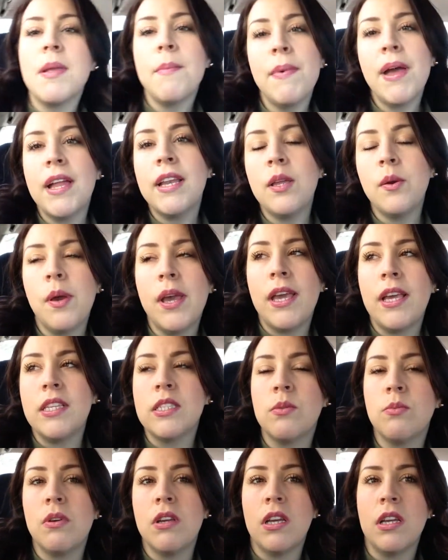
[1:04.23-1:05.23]
But
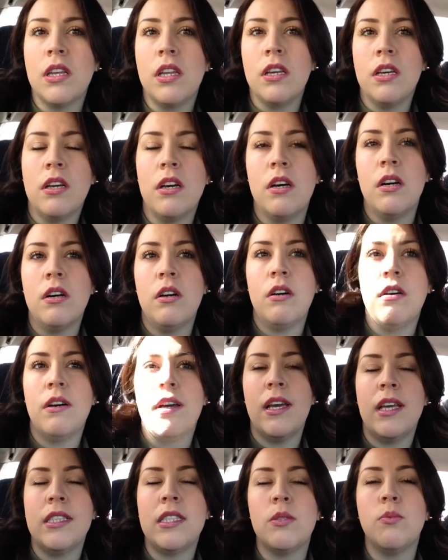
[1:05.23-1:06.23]
anyways, we're gonna go.
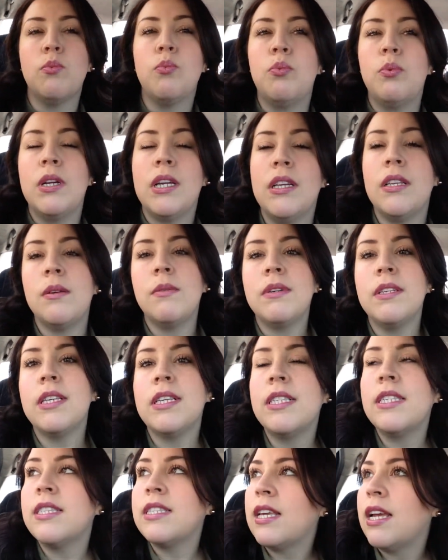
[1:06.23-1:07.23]
It's really,
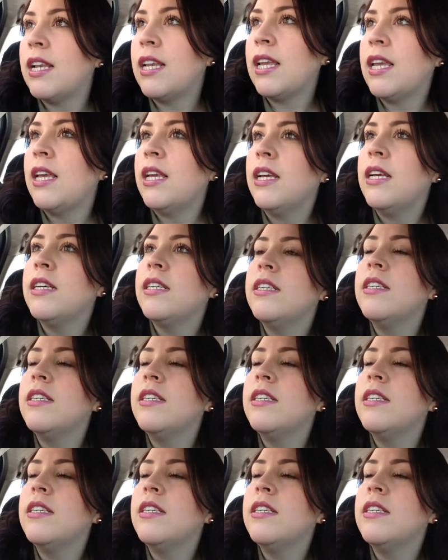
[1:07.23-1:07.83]
really sunny.